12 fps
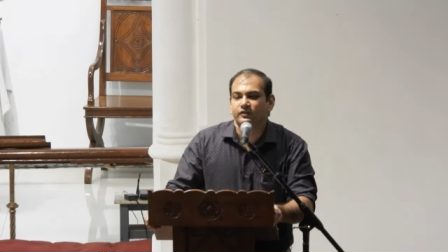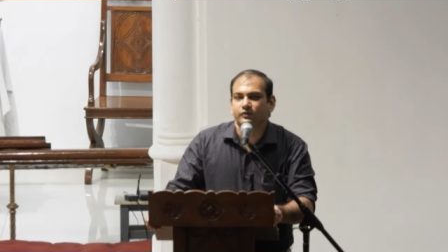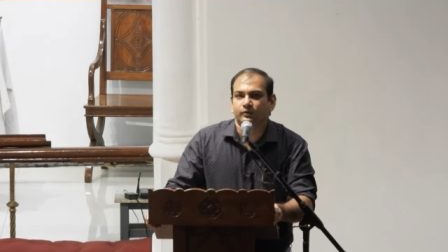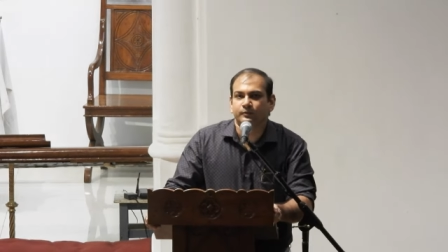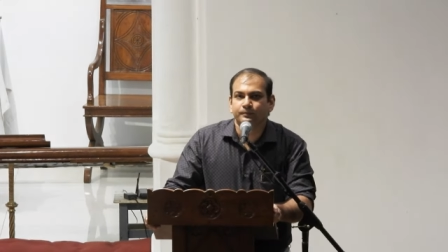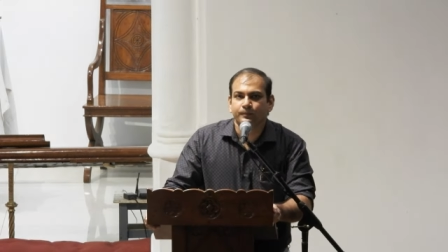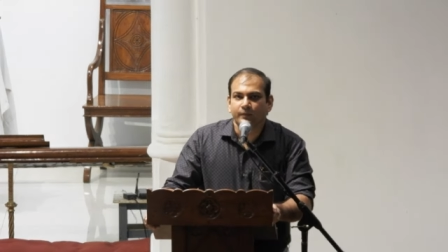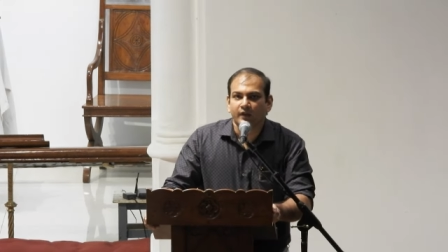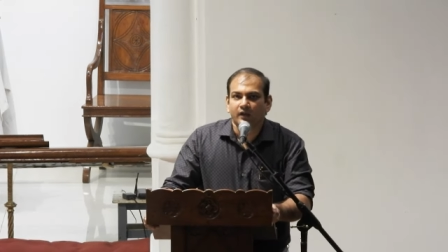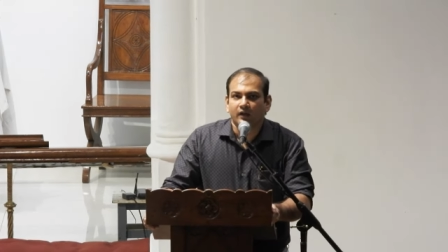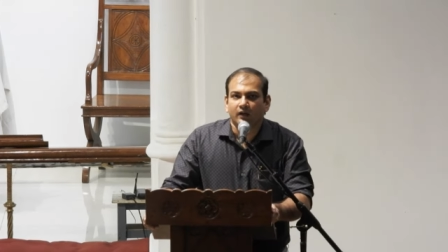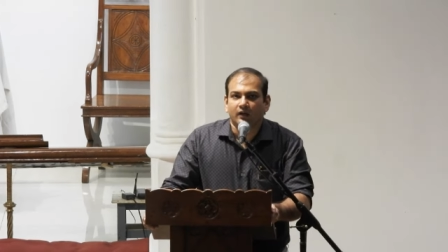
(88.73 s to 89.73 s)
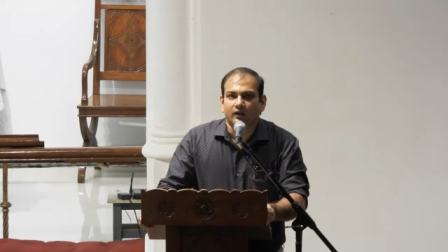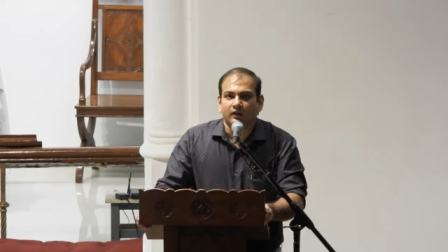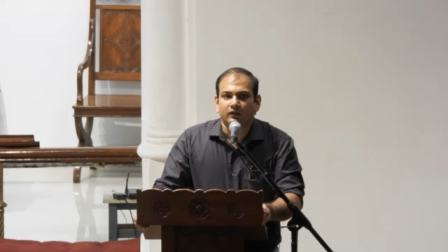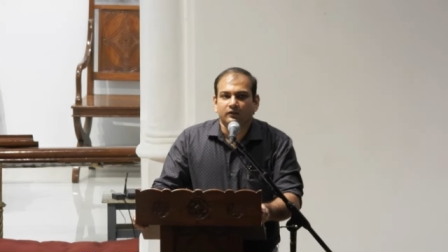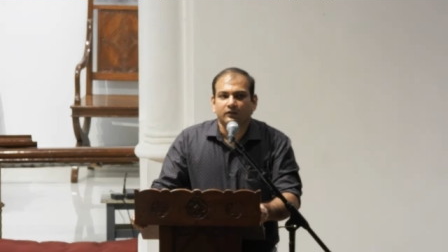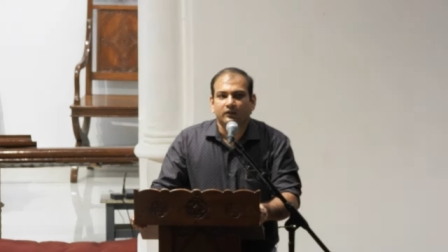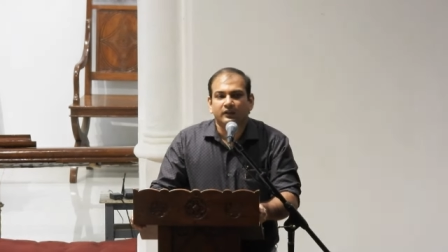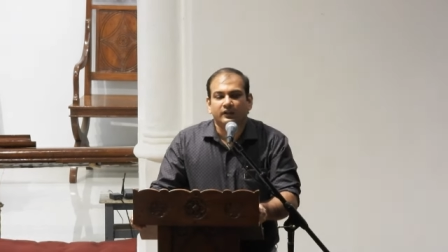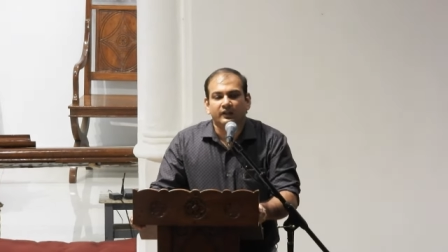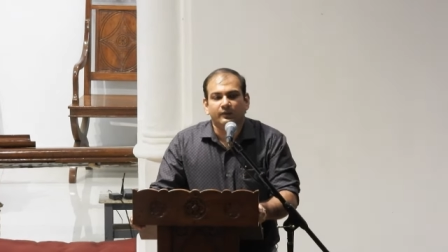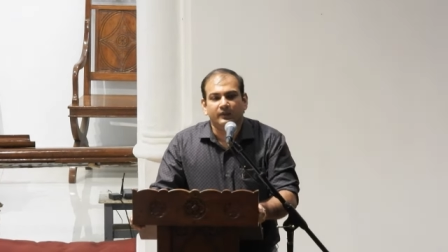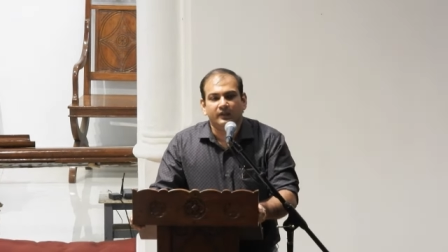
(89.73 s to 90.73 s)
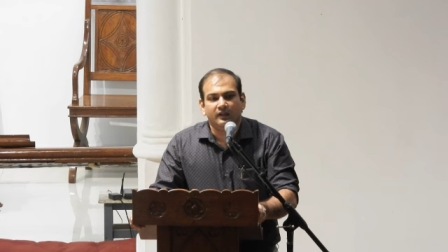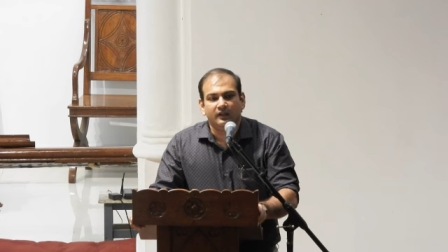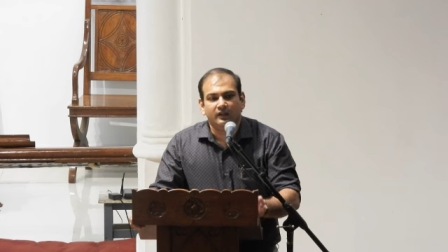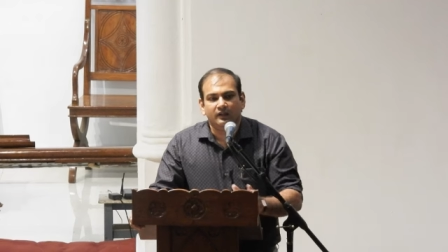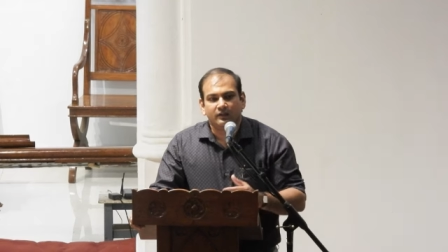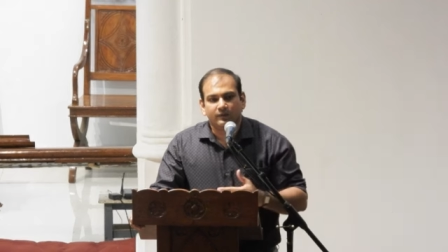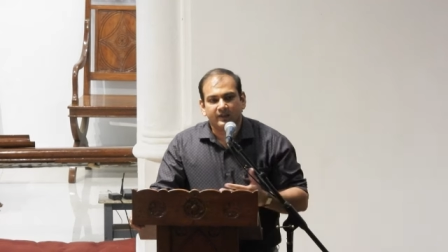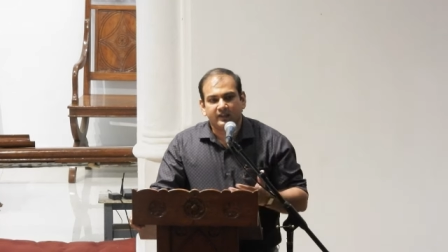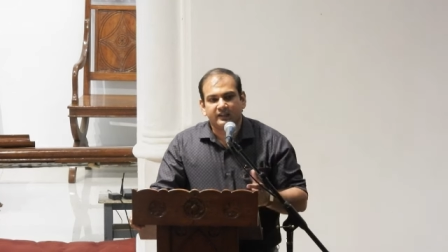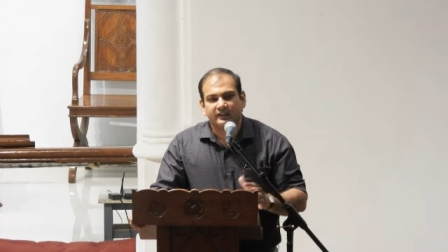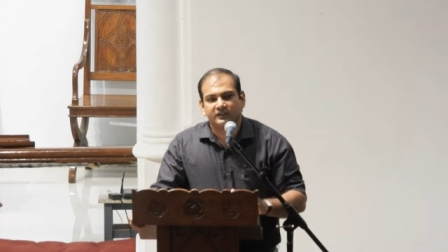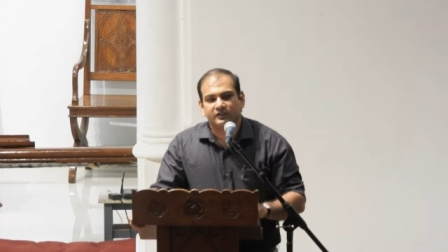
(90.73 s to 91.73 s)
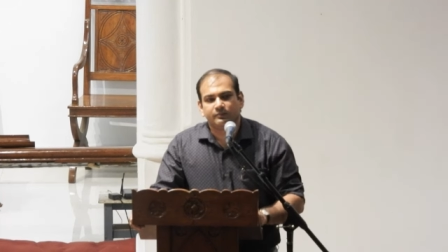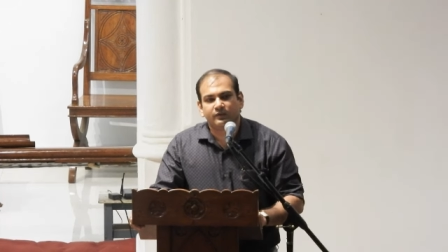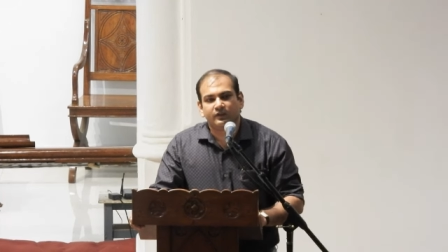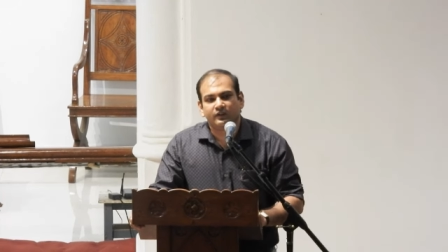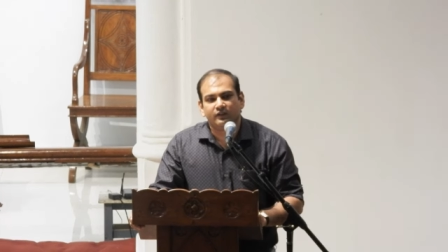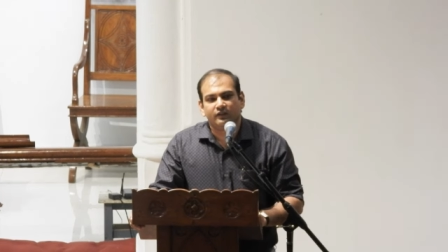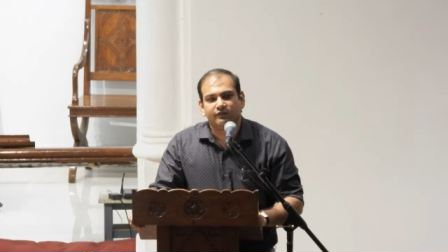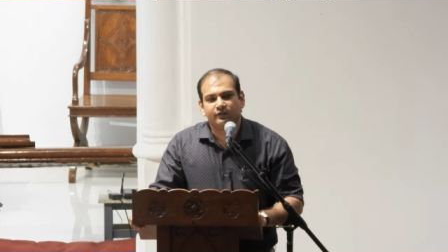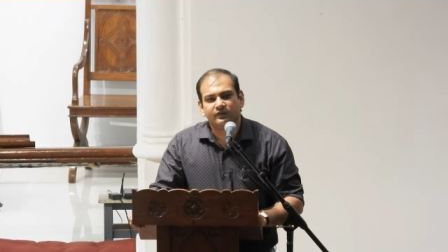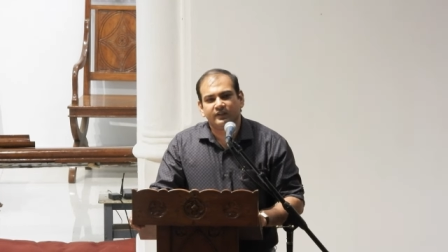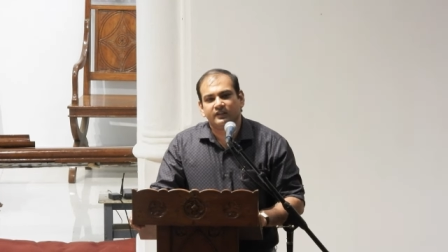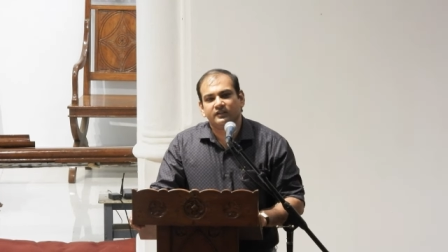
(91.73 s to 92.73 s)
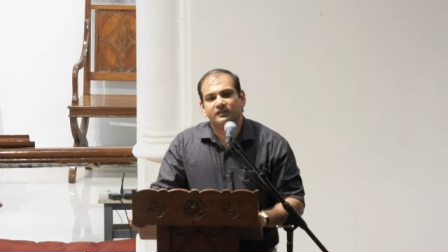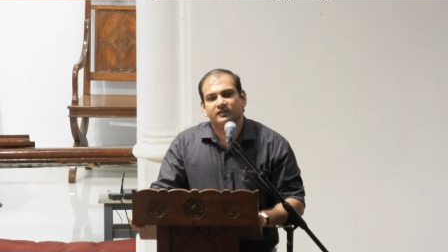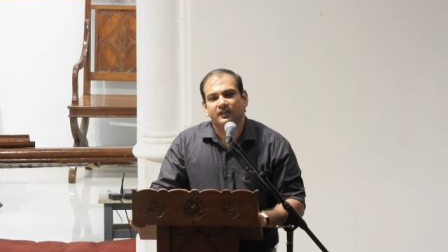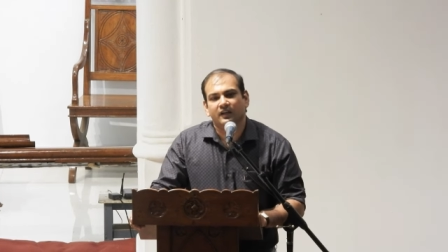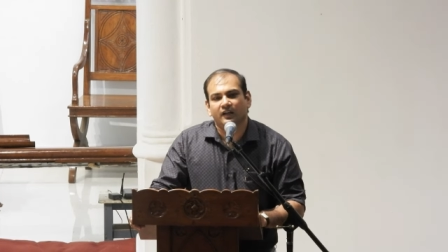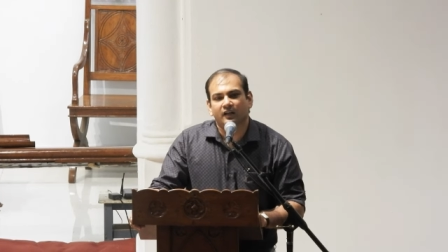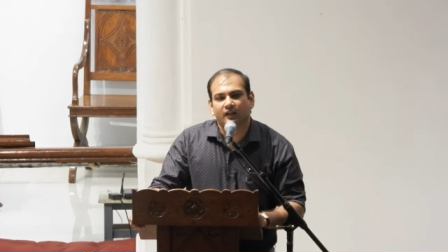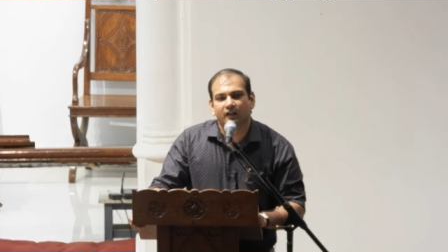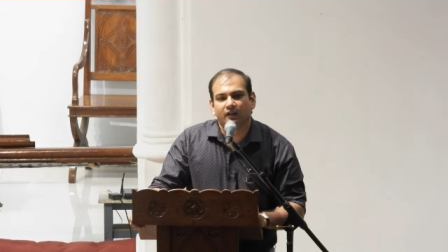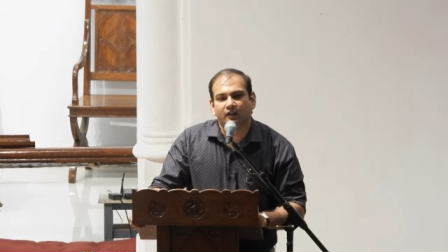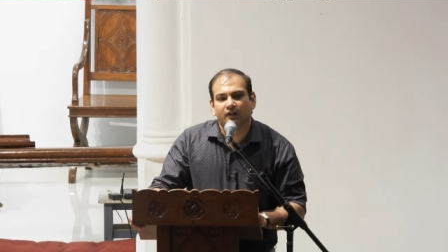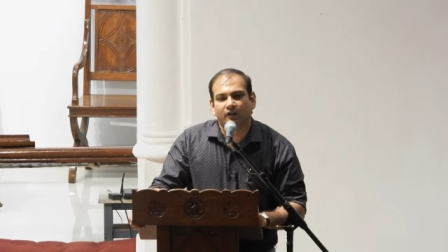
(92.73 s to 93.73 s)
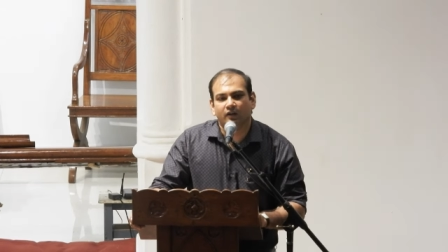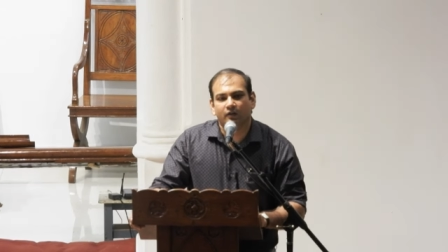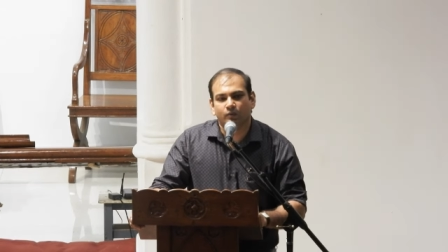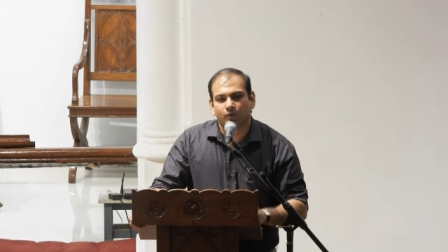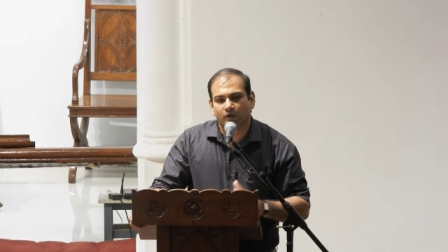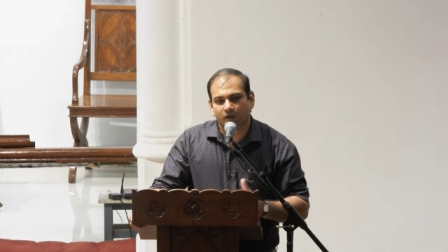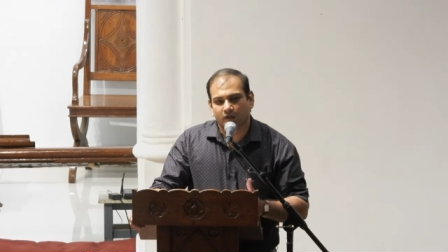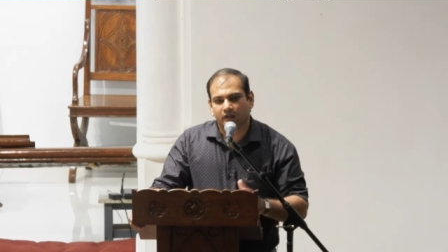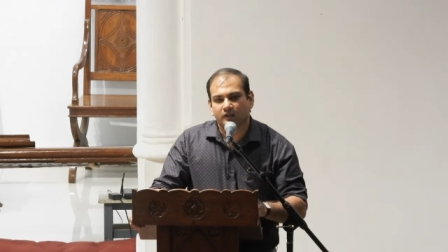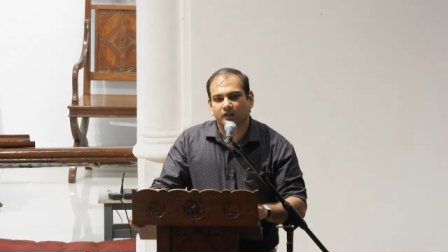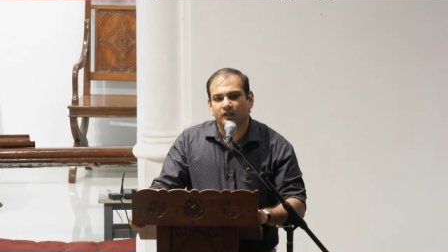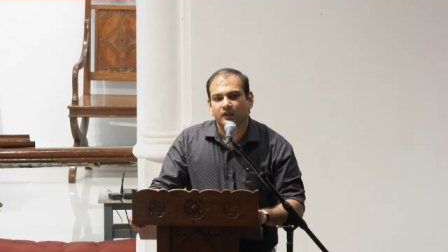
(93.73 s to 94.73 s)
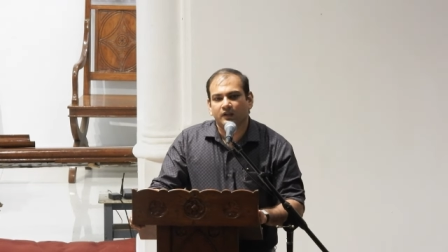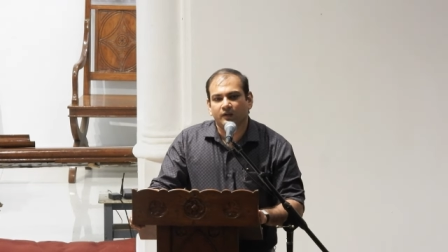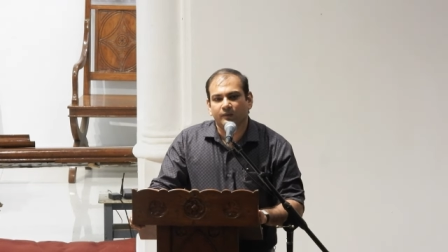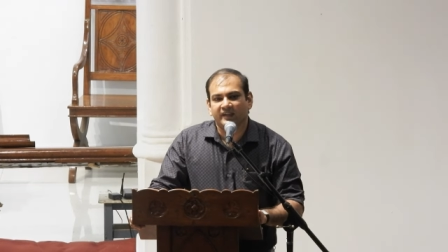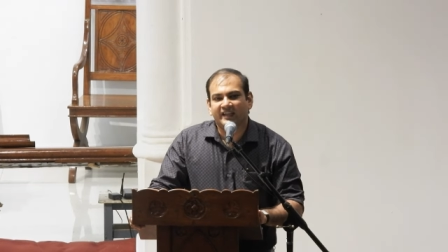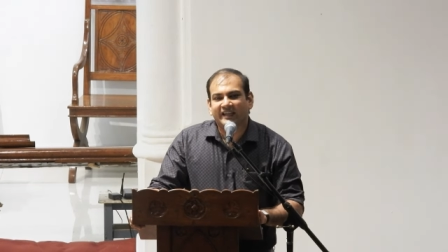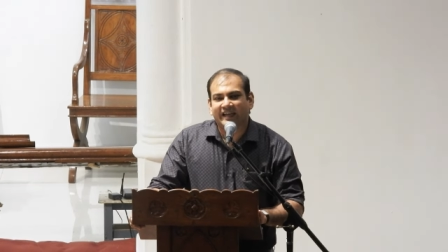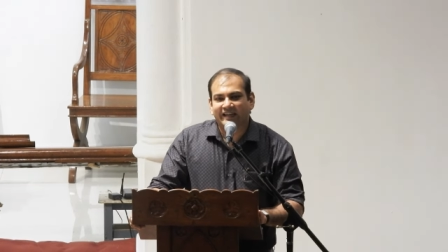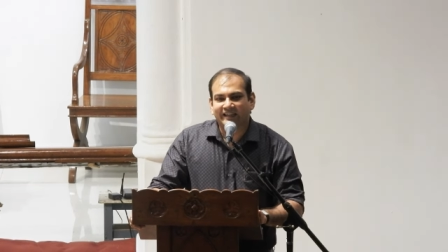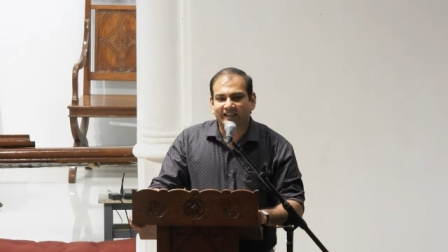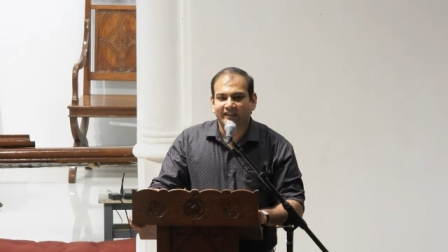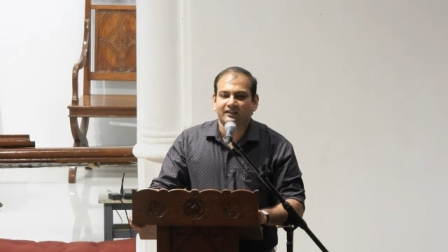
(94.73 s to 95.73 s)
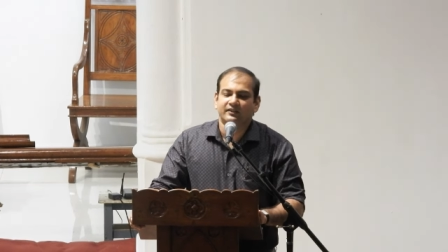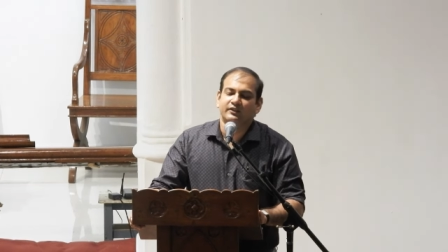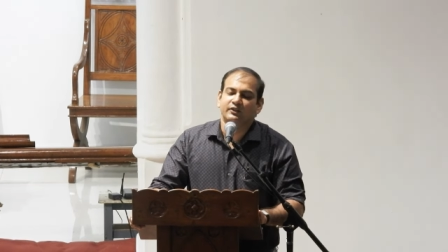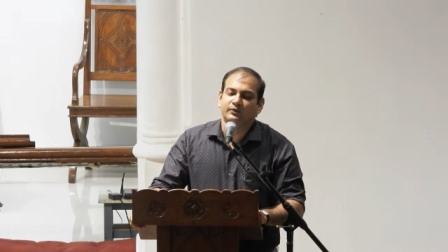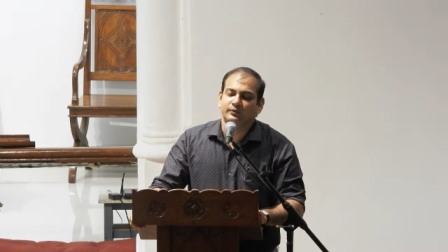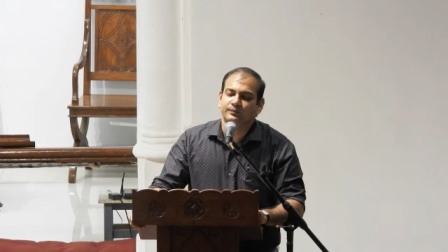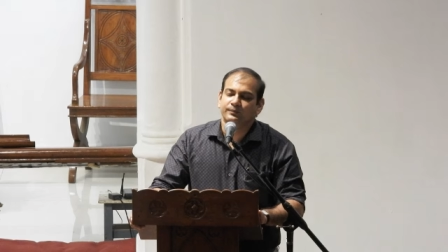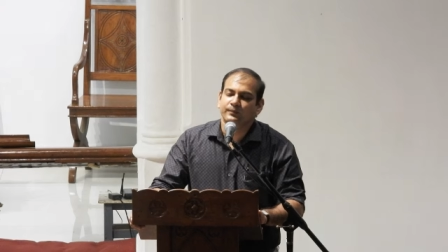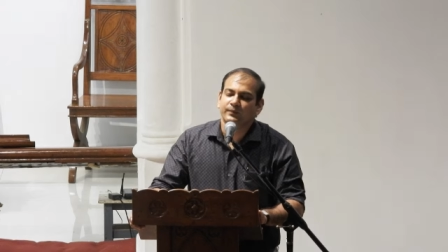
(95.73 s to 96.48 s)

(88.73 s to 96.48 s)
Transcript: So uh, thought I will uh, quickly touch upon a few things and on what we get entangled into